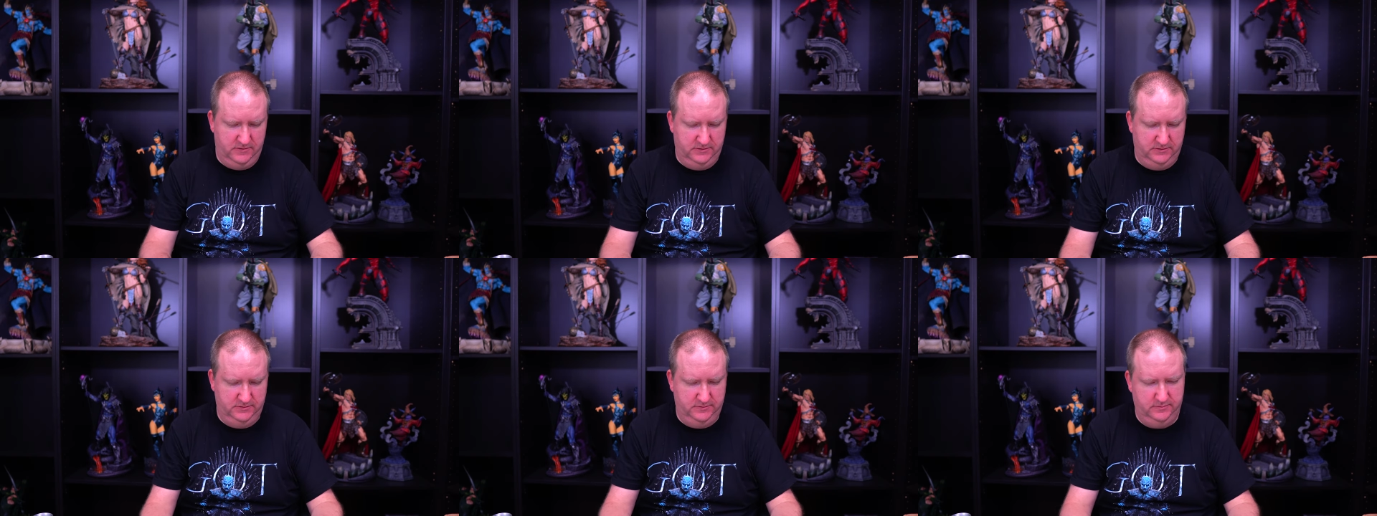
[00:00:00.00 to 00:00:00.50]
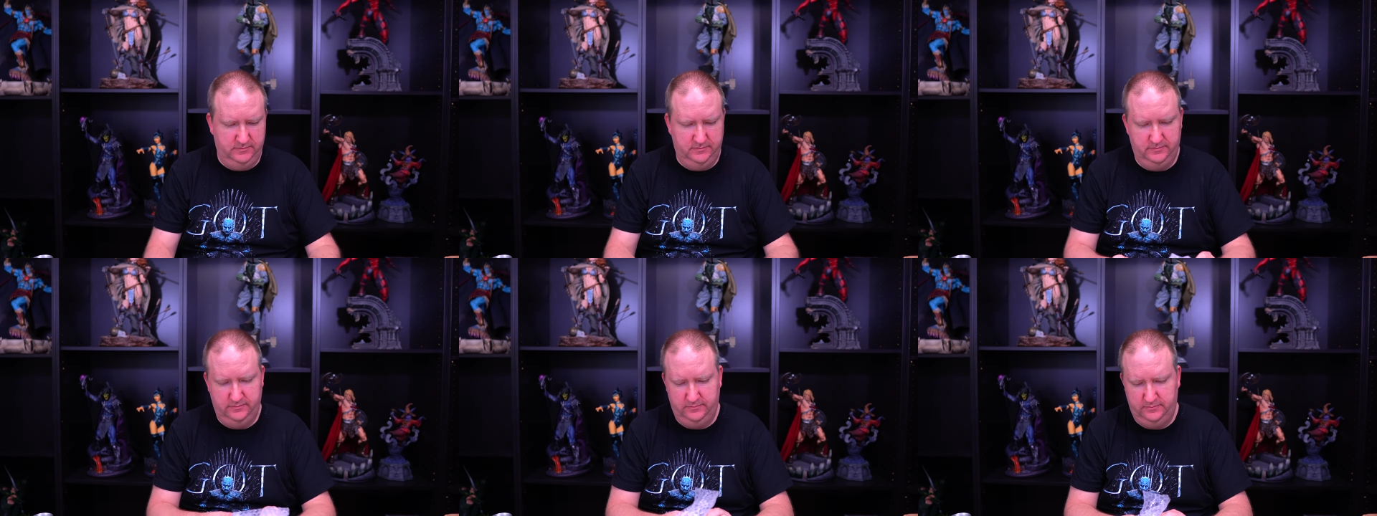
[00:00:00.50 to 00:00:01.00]

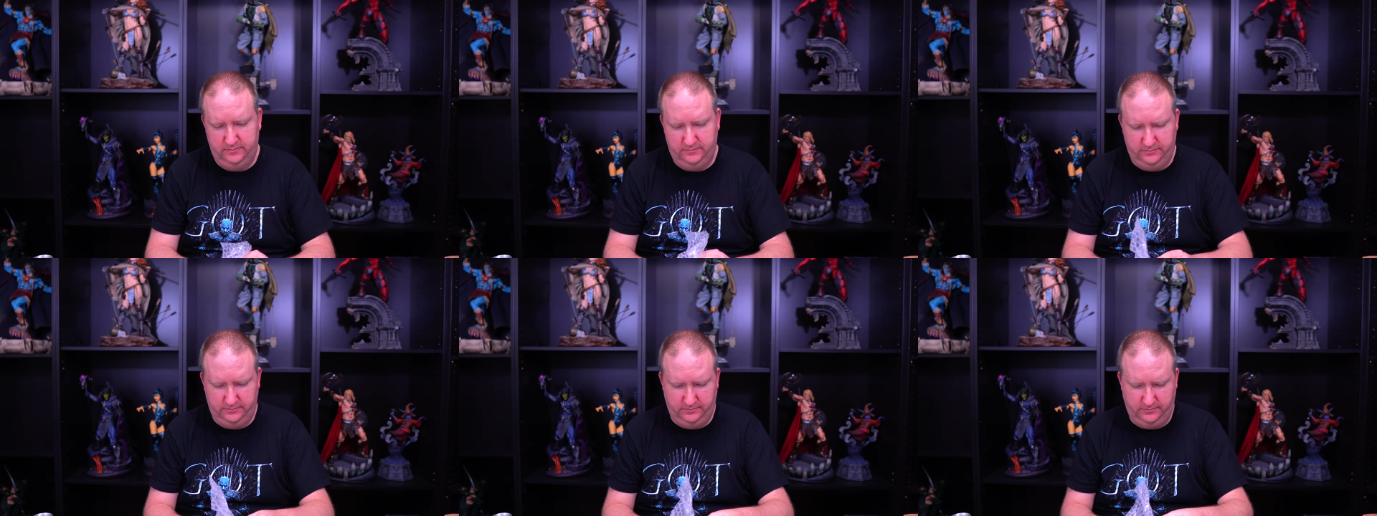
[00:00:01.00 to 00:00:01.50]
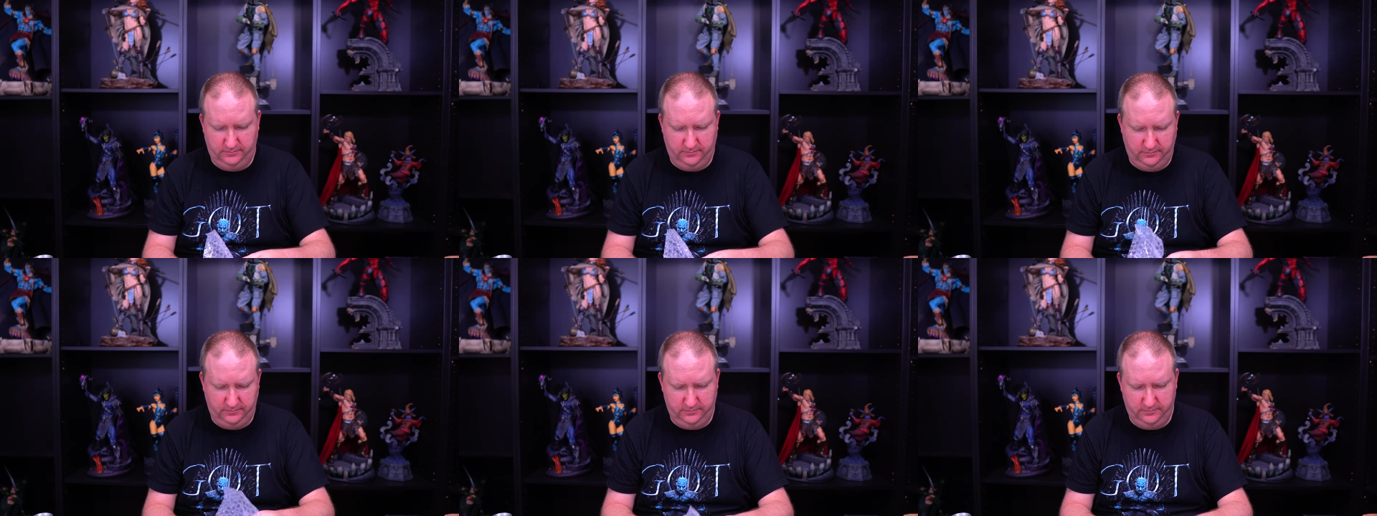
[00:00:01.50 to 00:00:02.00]

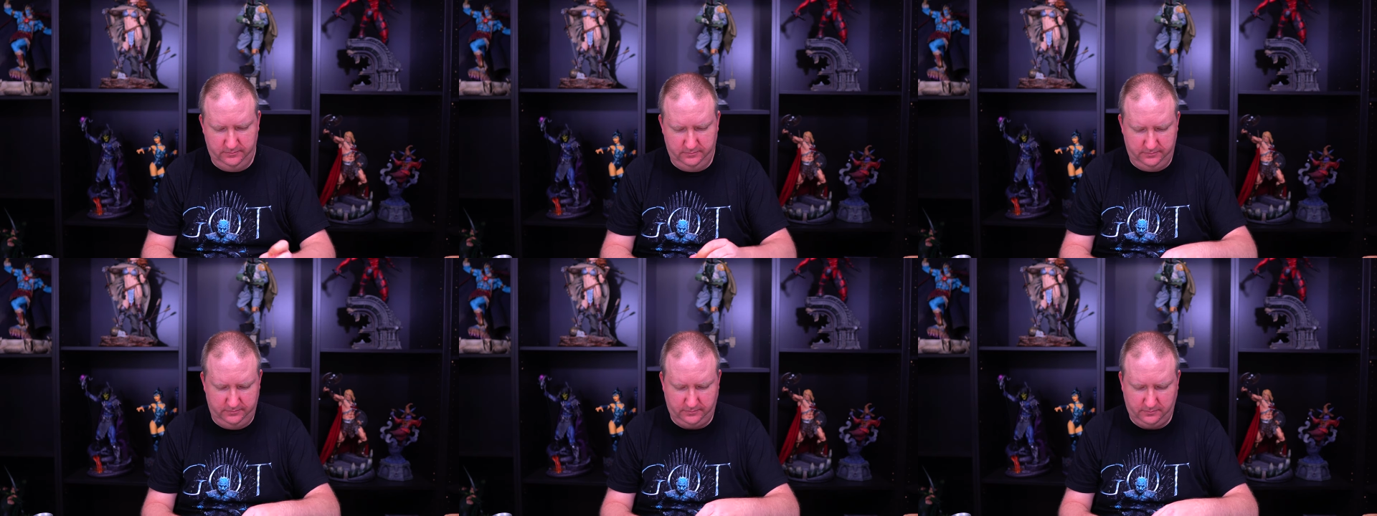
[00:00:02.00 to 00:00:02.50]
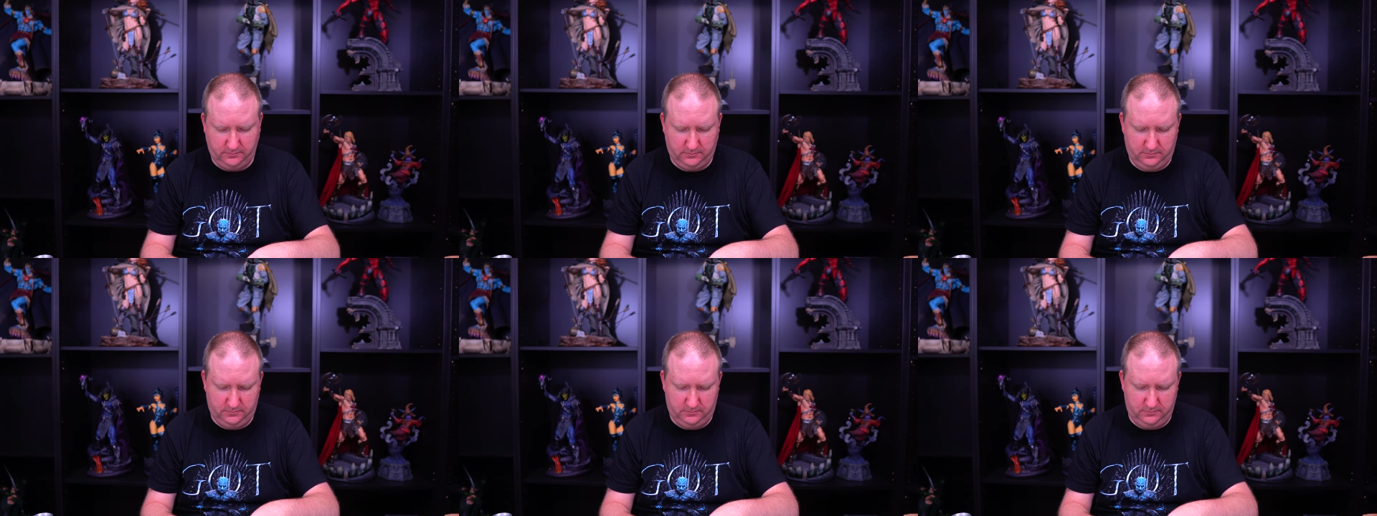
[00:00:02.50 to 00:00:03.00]

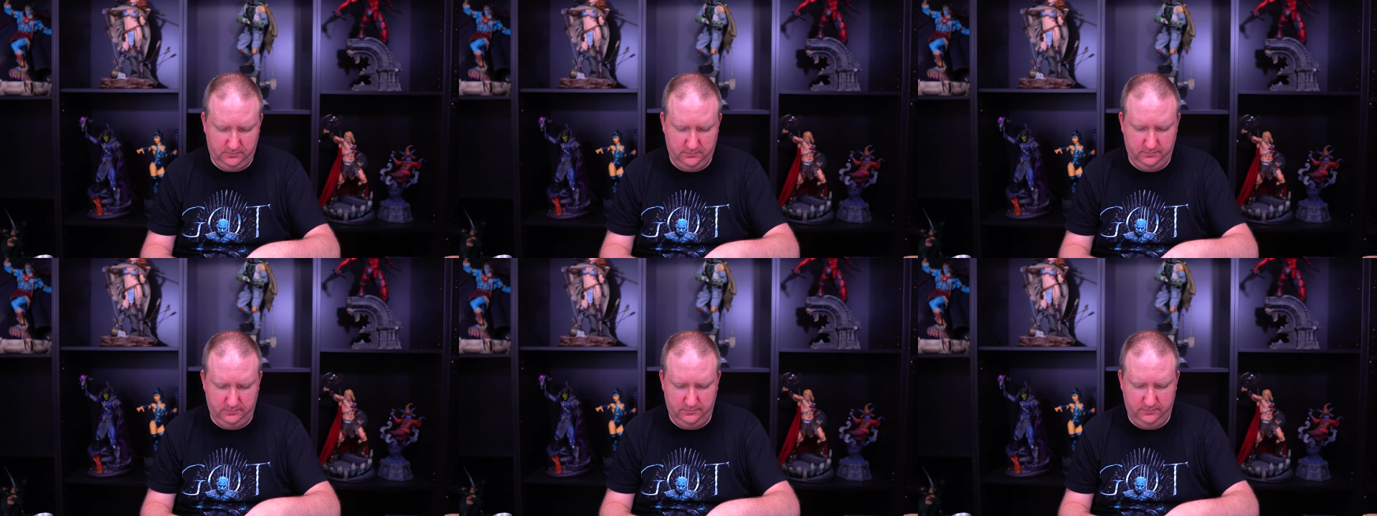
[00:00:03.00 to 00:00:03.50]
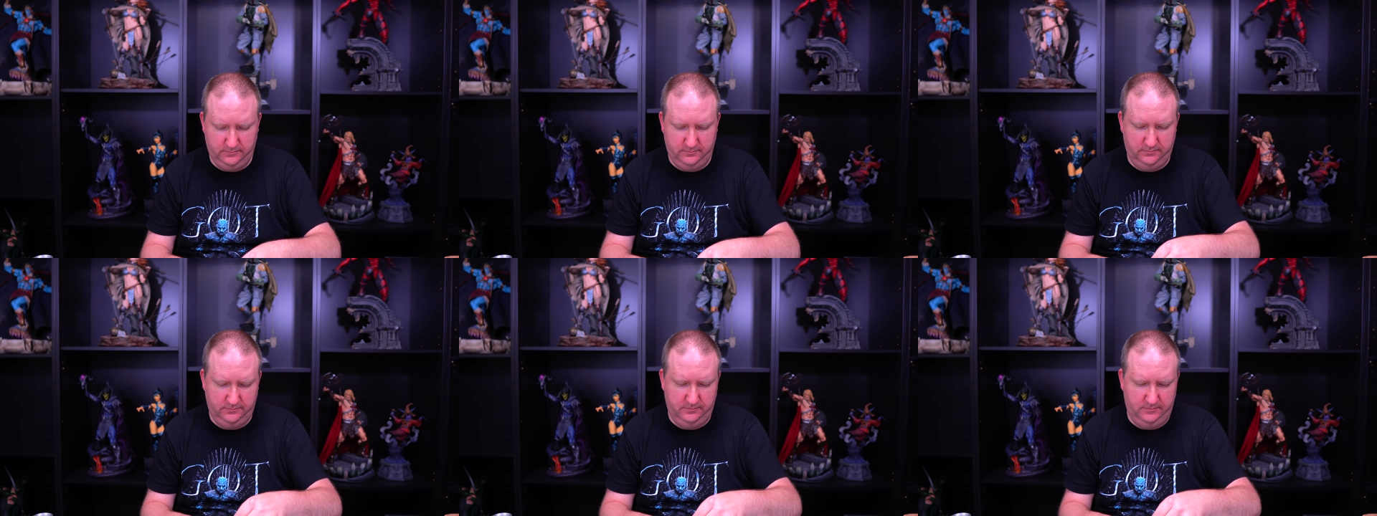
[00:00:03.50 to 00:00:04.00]

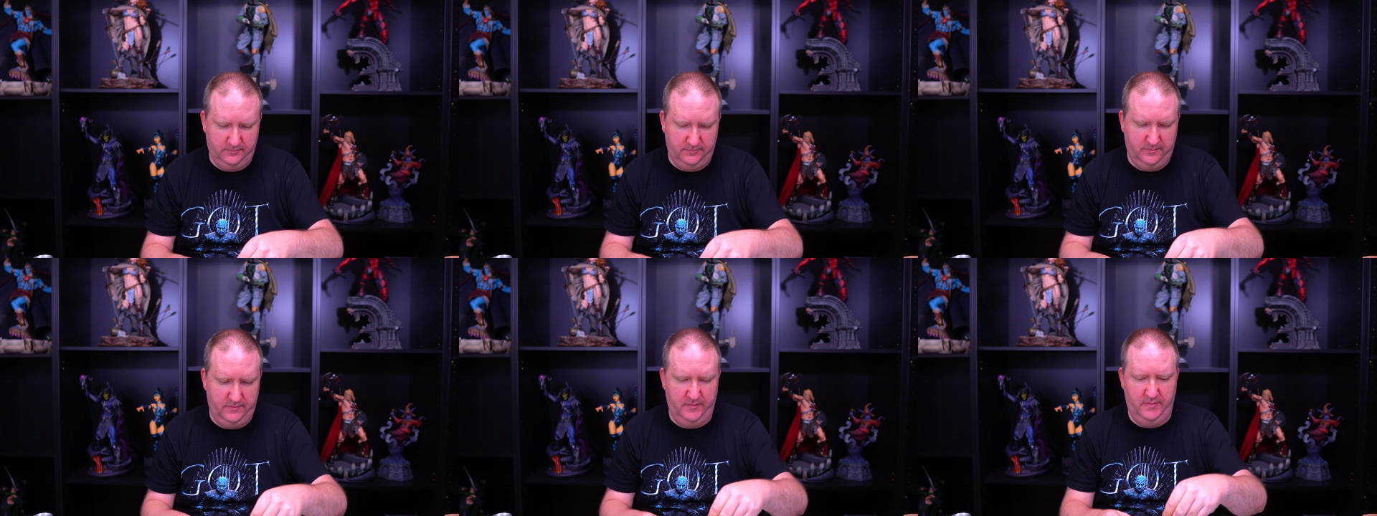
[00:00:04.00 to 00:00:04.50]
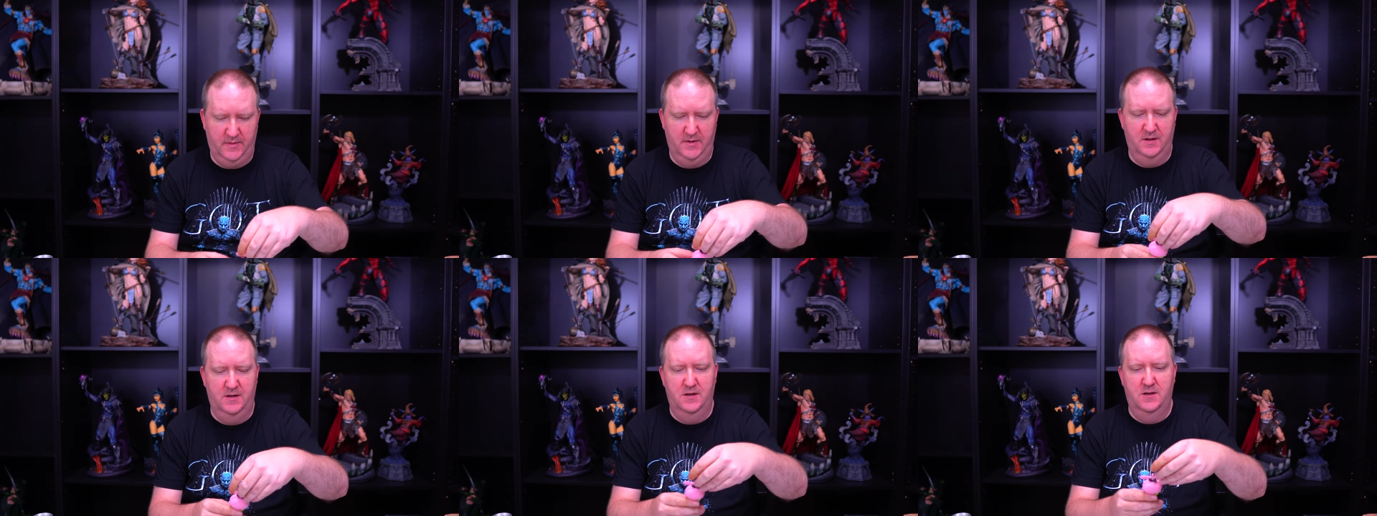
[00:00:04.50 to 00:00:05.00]

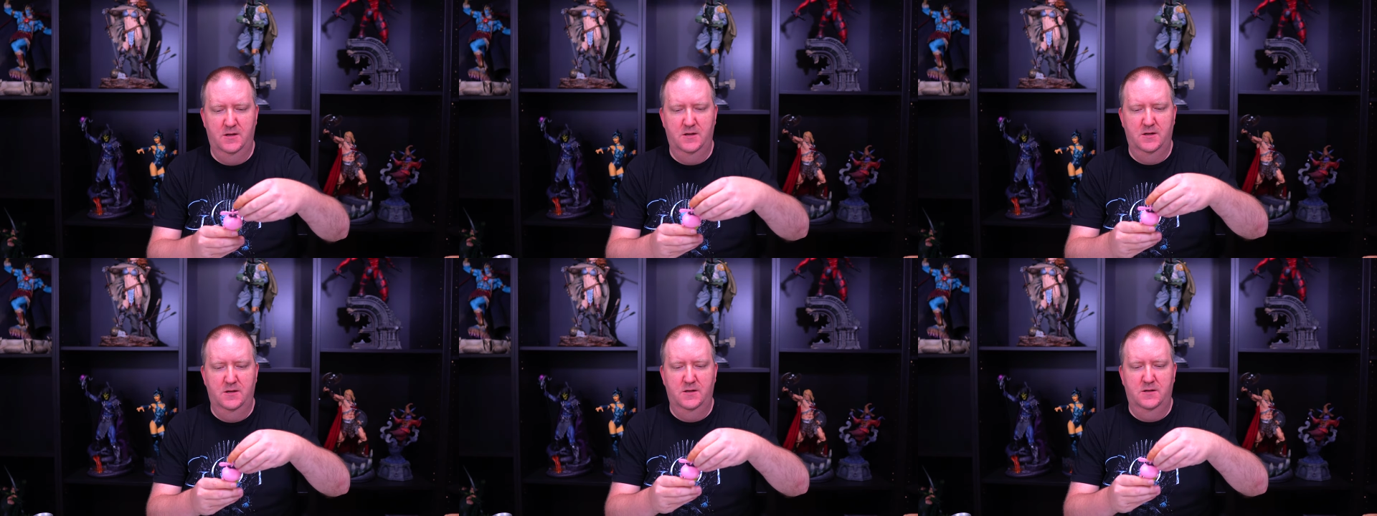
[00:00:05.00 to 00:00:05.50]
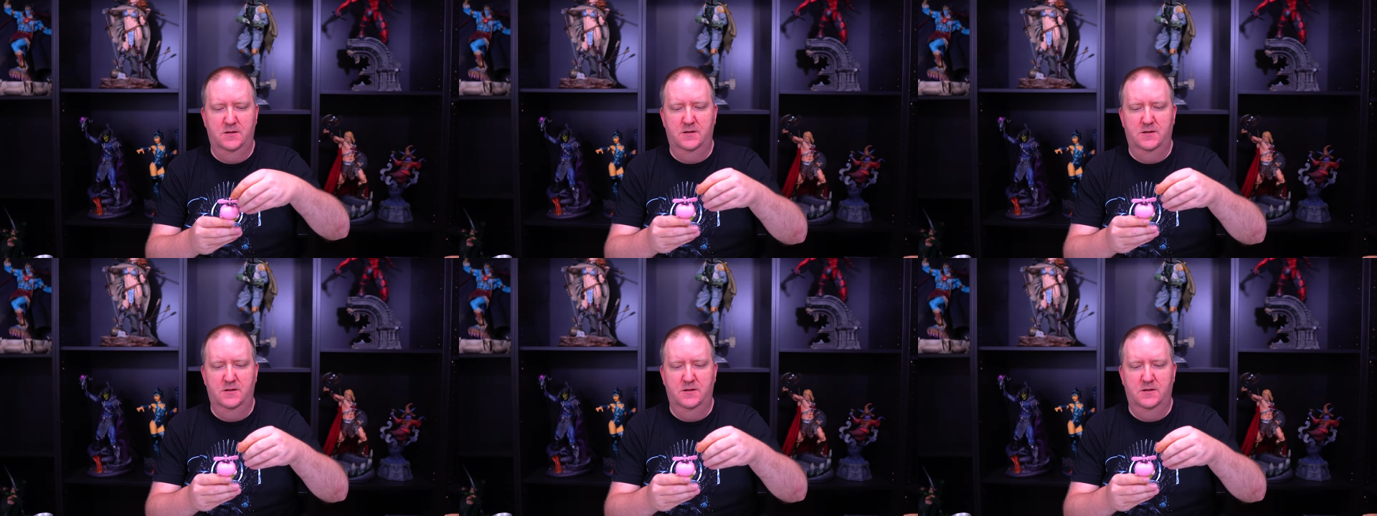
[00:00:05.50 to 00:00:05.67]
Nothing is said.